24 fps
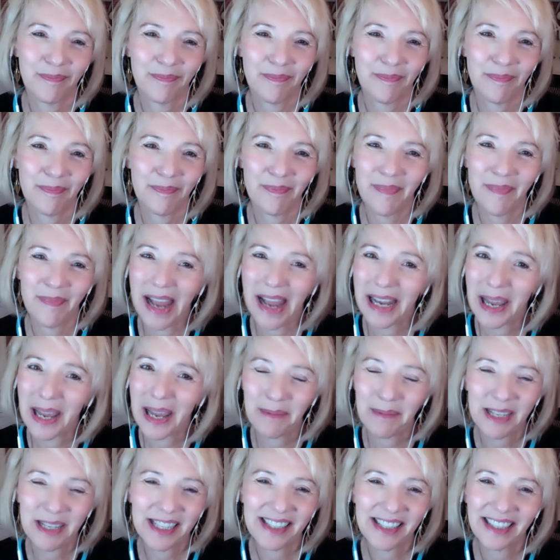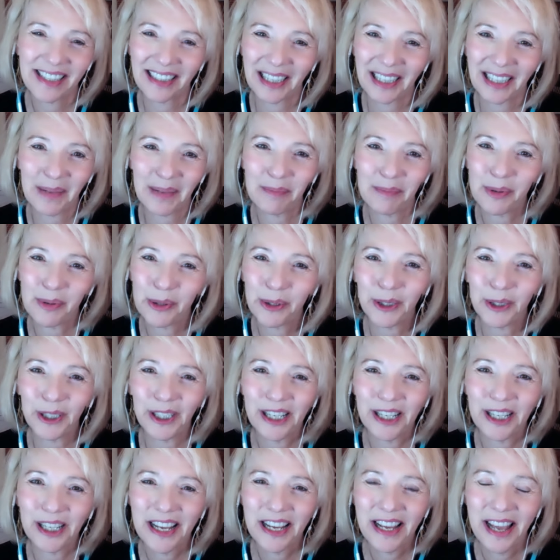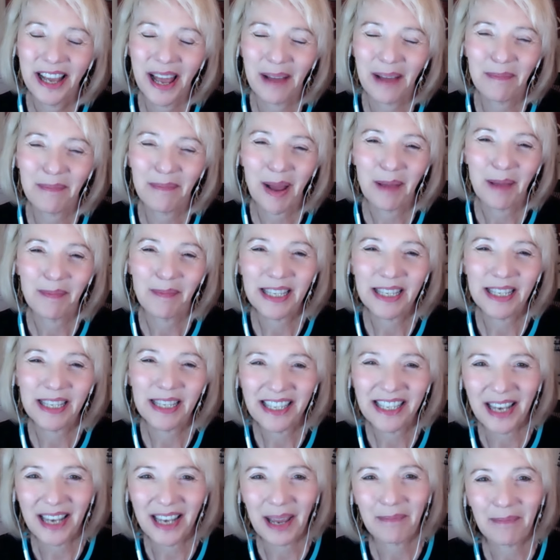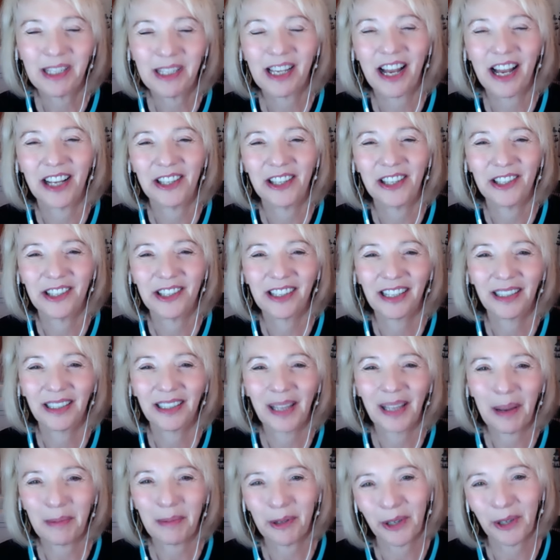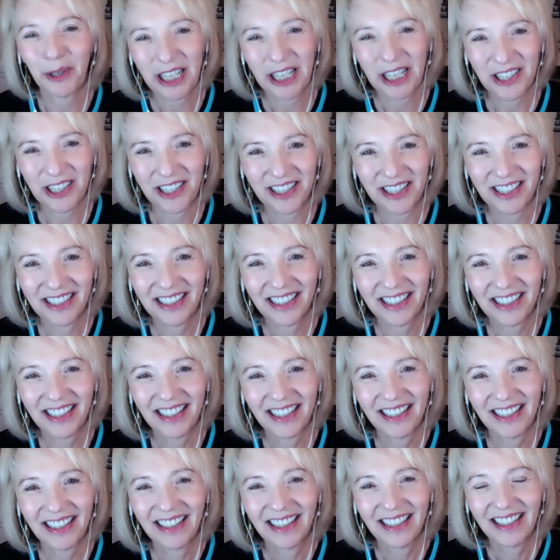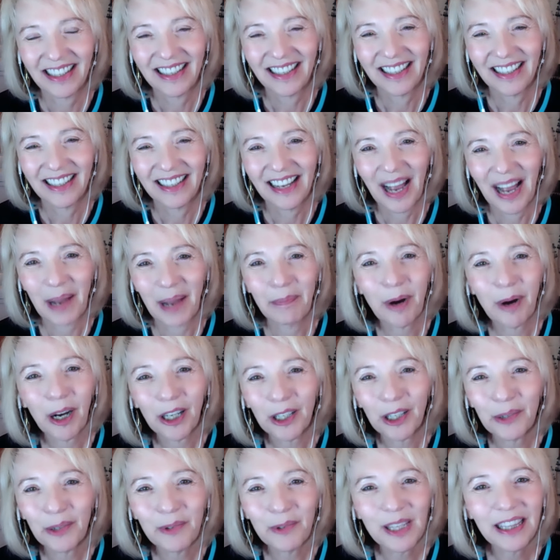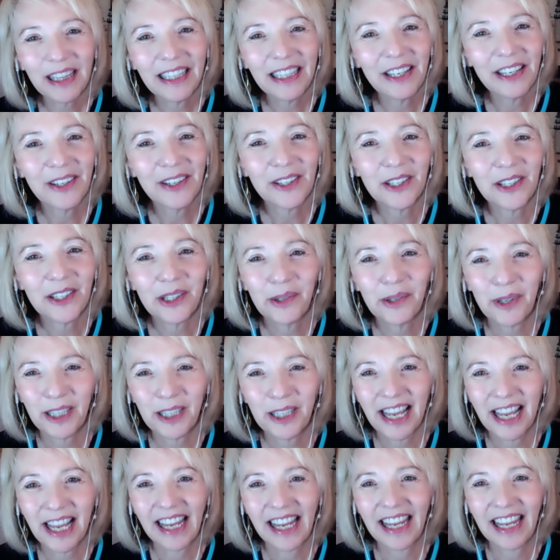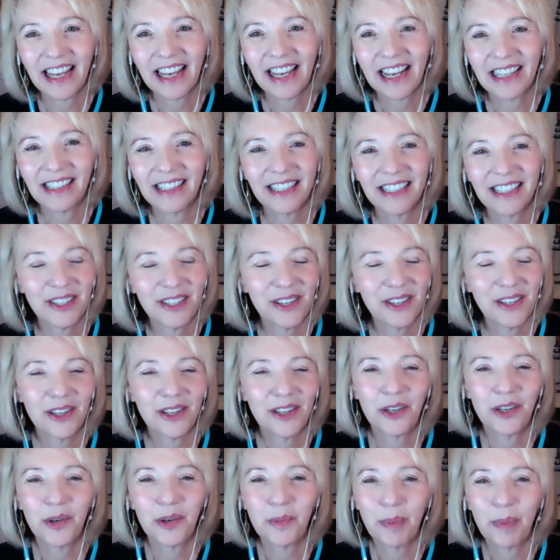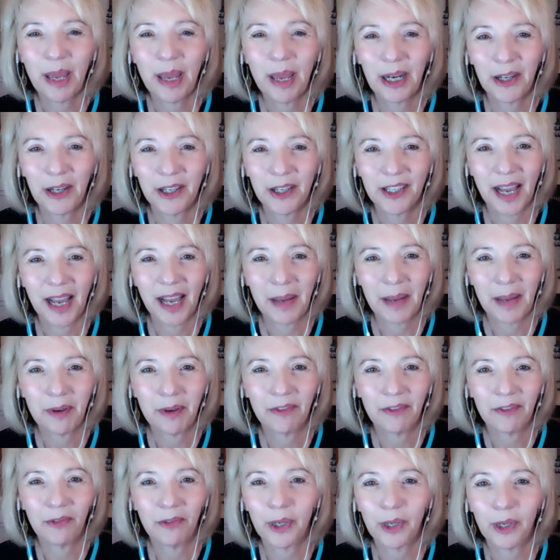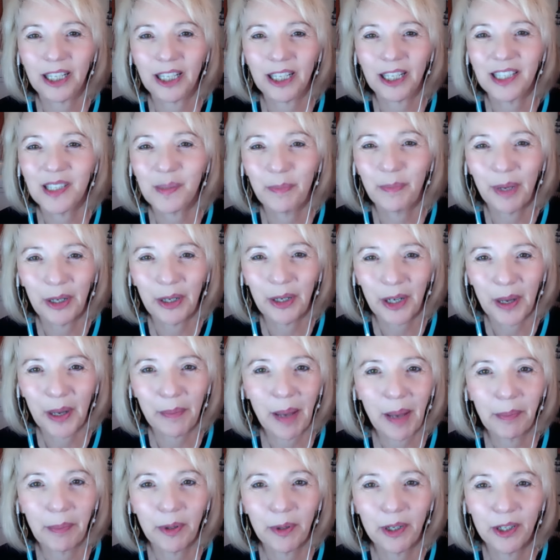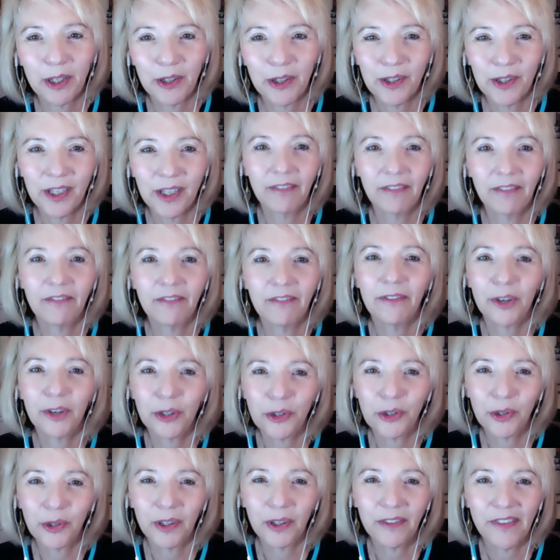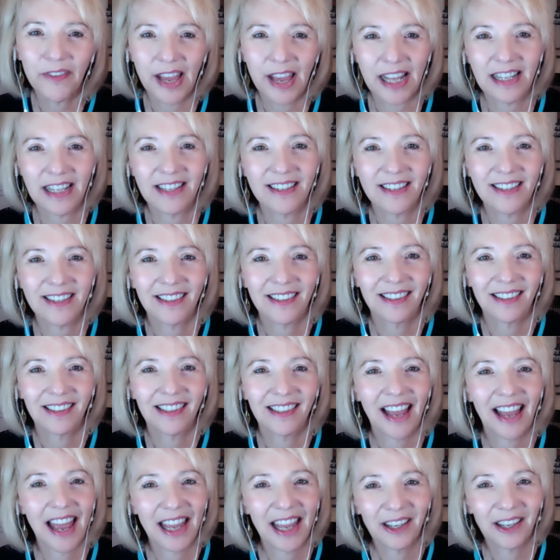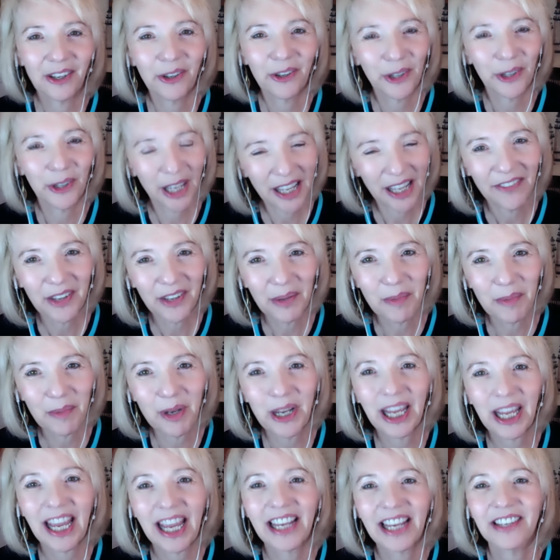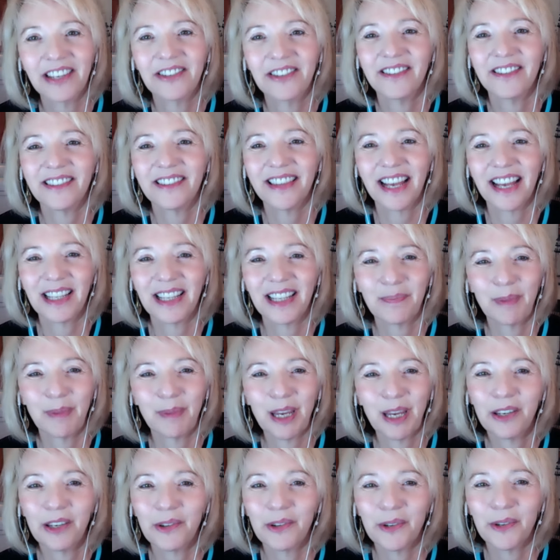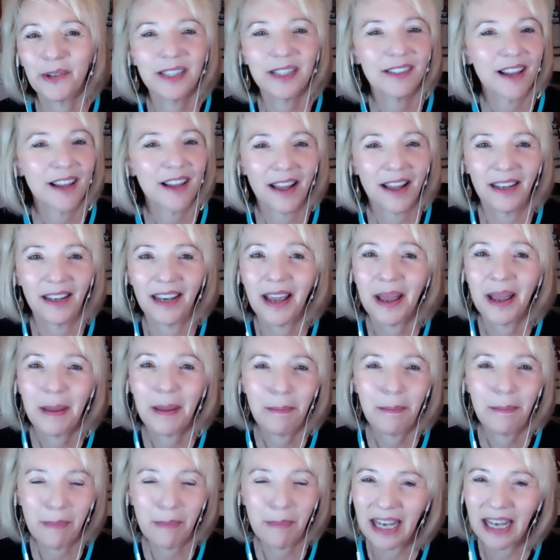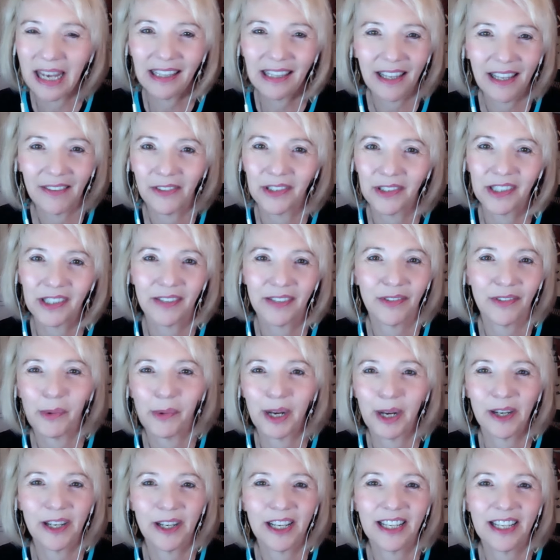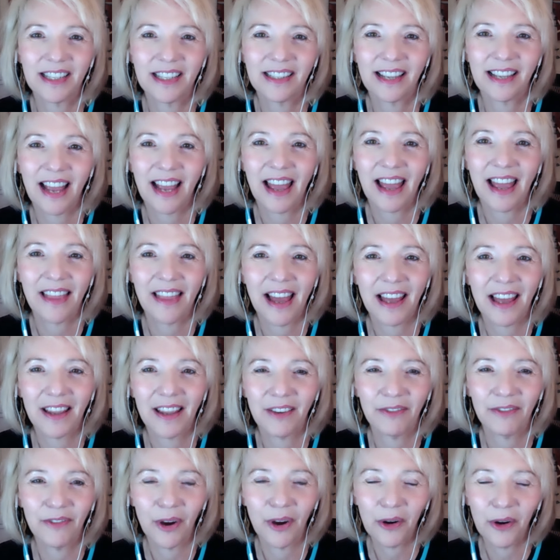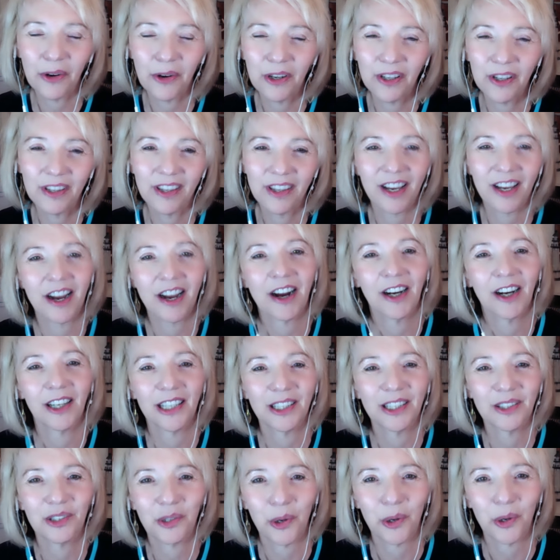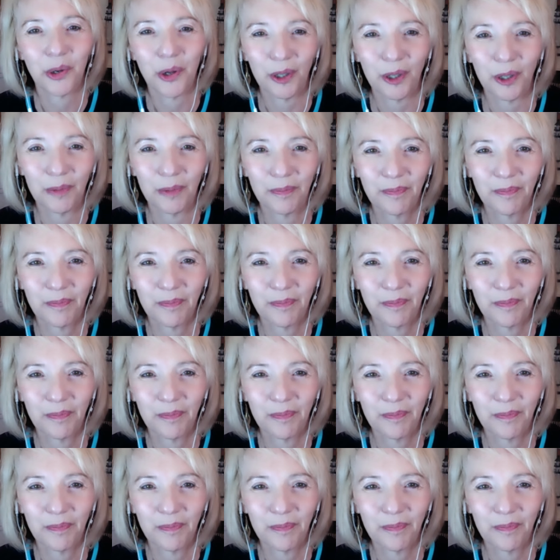My name is Selena Poole, and my business name is Conscious Collaborations. I partner with leaders who are taking us into the new paradigm of work and spirit by producing virtual events and creative communications that speak to us on many levels of awareness and that evoke the heart and soul.